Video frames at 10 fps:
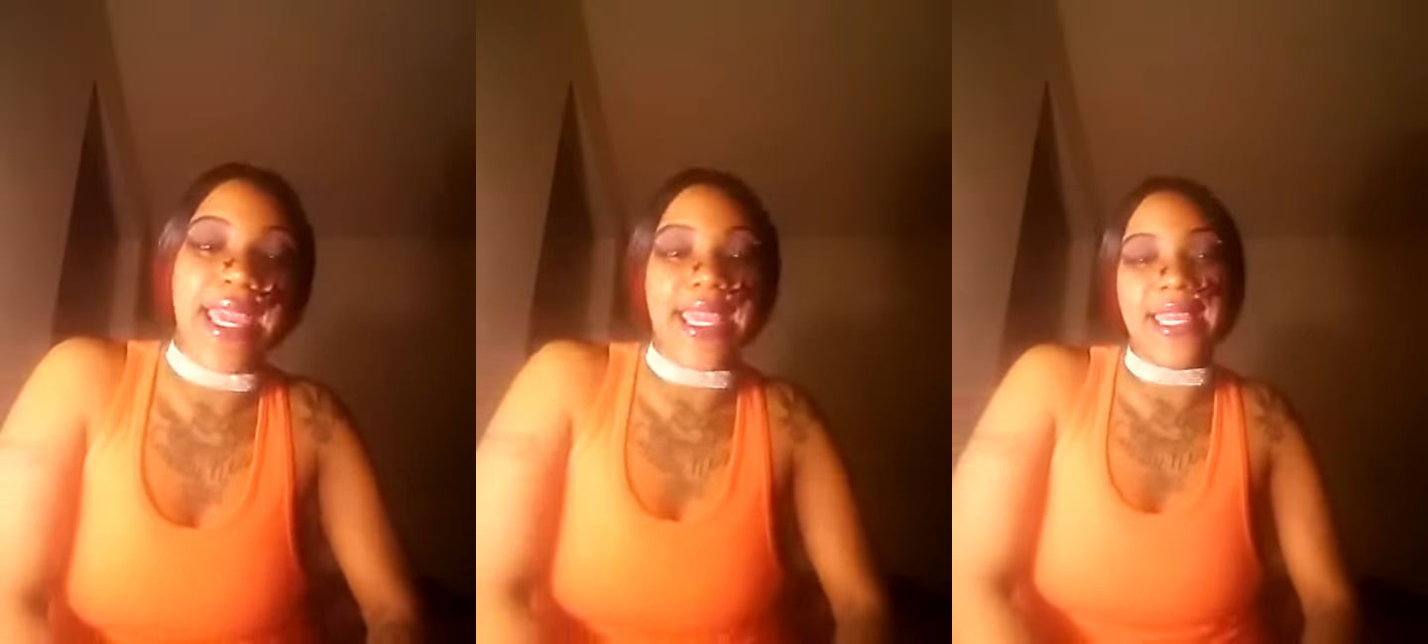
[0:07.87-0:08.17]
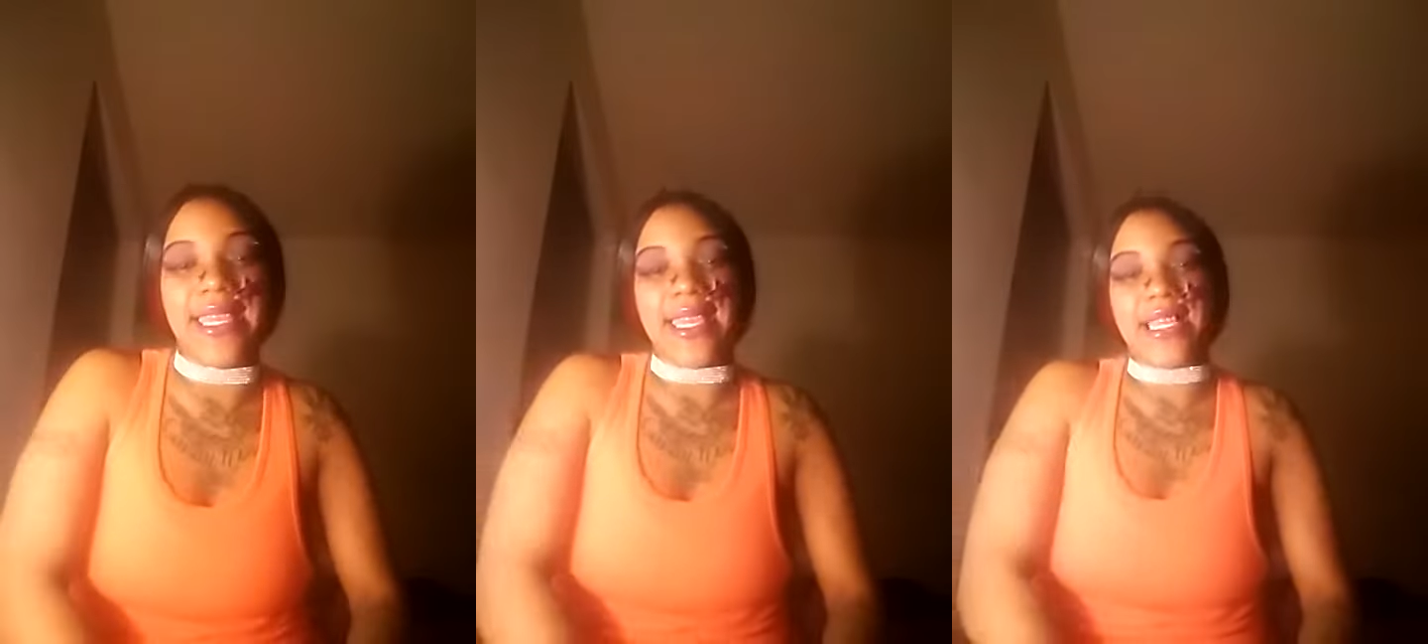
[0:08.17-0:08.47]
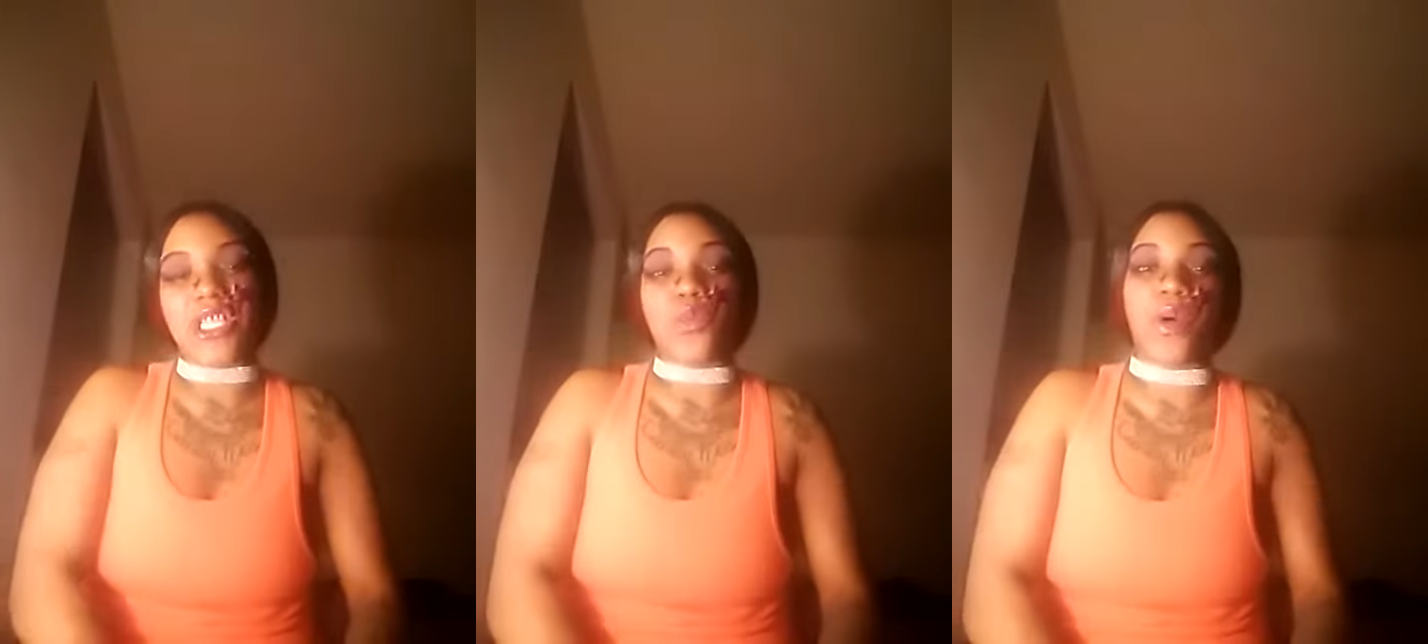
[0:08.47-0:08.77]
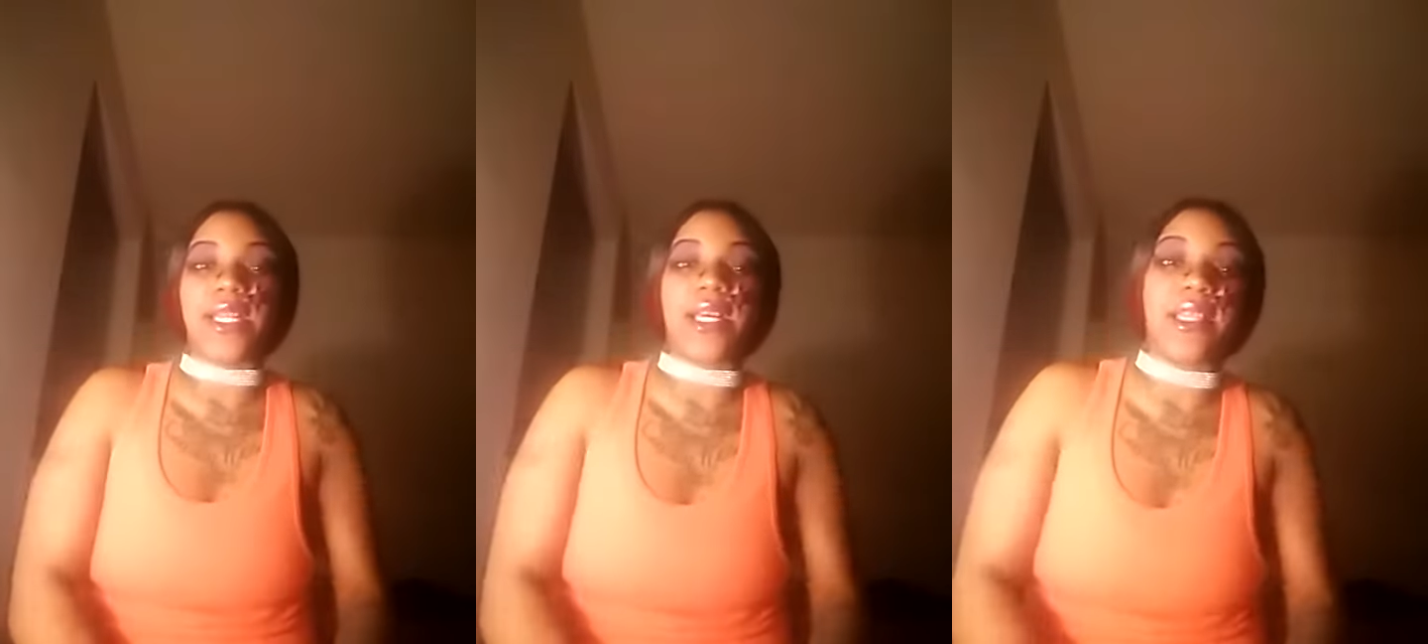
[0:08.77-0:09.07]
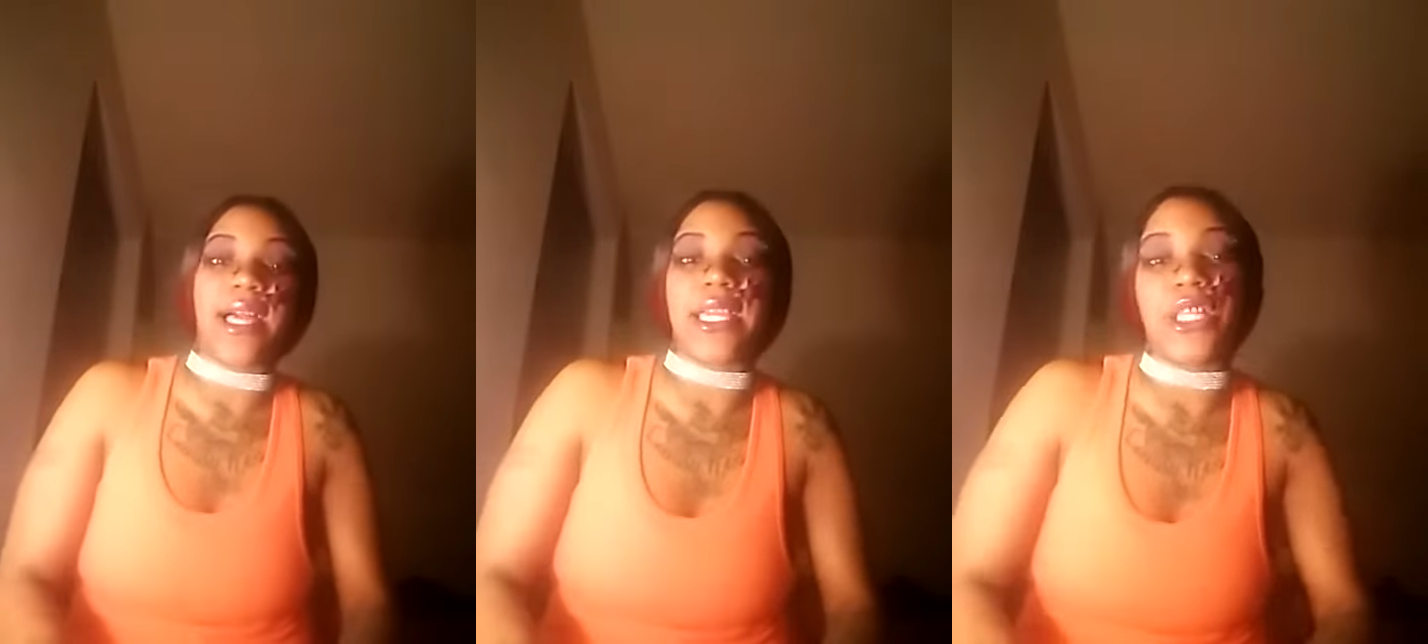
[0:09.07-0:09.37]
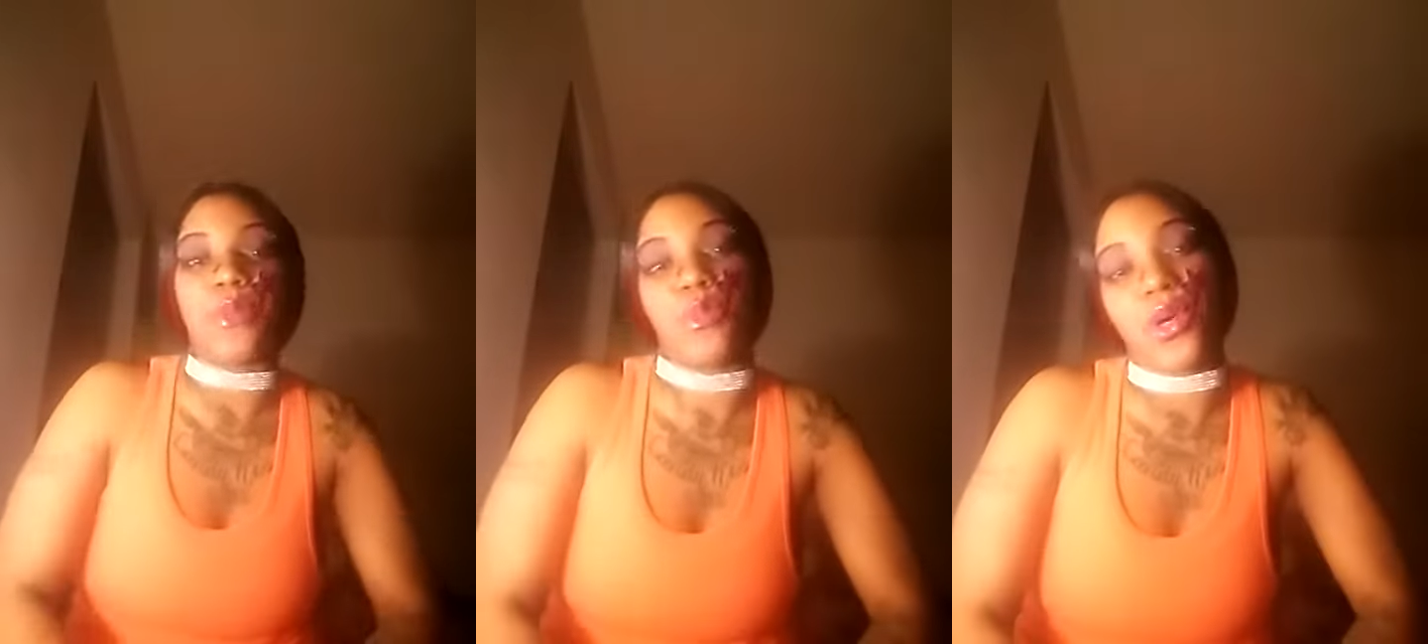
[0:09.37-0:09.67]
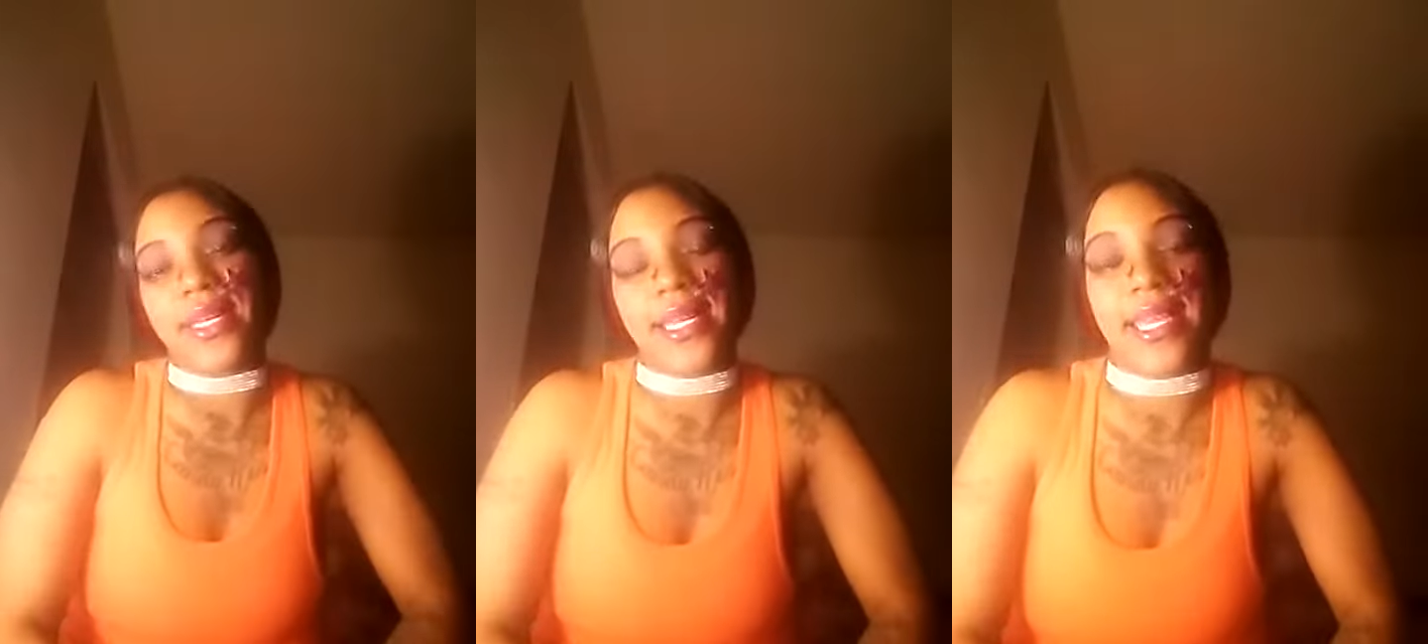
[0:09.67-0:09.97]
It is 1 o'clock in the morning,